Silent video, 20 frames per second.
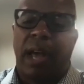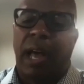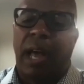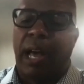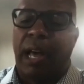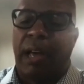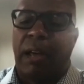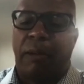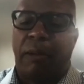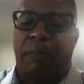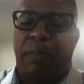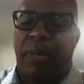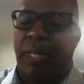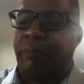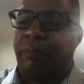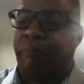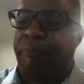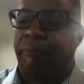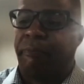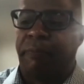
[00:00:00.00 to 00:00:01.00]

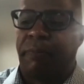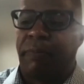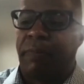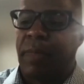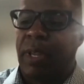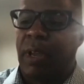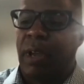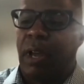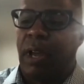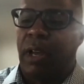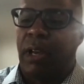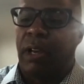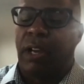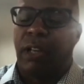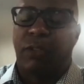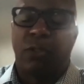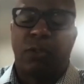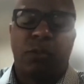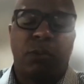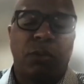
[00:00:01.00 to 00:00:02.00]

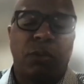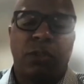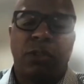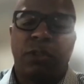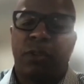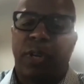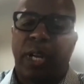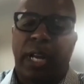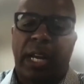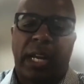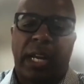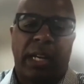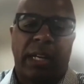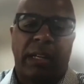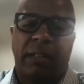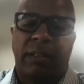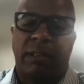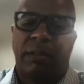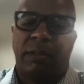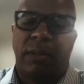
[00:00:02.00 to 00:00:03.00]
a school
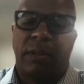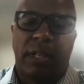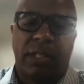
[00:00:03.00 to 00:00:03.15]
shooting,